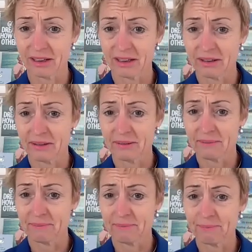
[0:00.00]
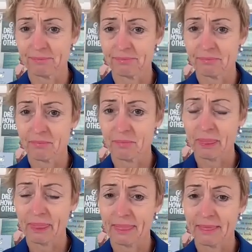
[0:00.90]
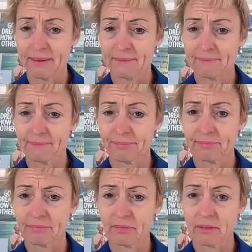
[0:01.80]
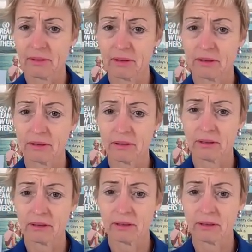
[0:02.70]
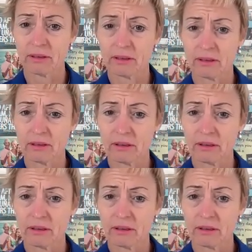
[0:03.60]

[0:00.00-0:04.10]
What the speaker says: The person shown says nothing.